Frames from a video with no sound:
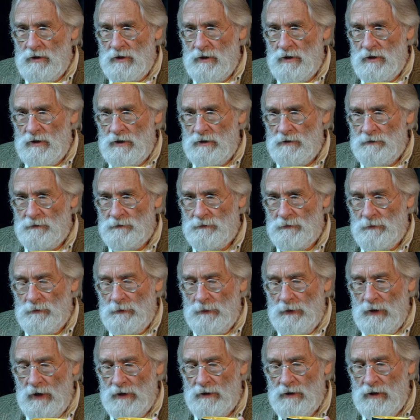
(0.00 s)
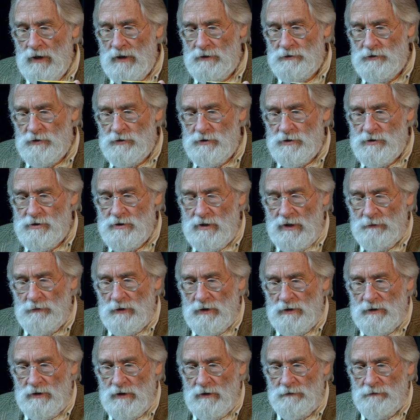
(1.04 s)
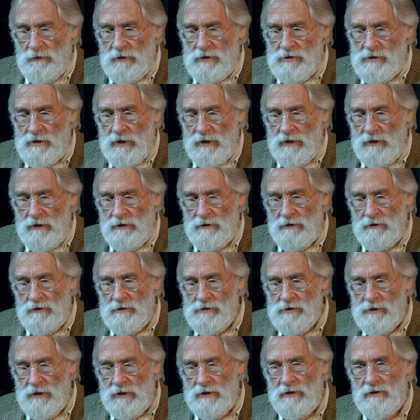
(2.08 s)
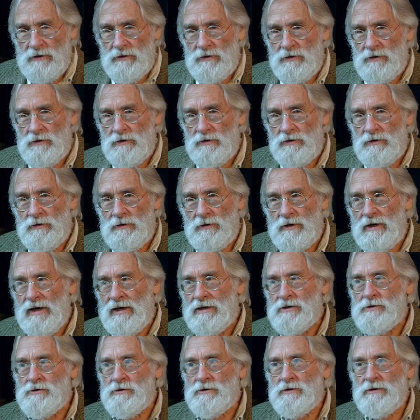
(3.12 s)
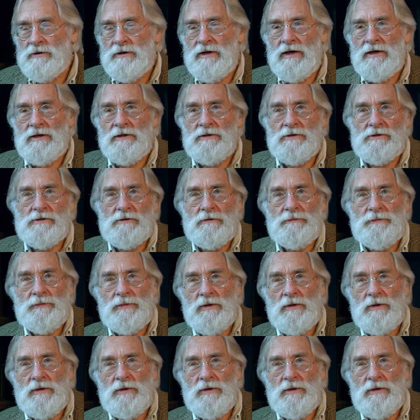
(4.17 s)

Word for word: Uh, I, I should just stop right there for a second and say the answer to that is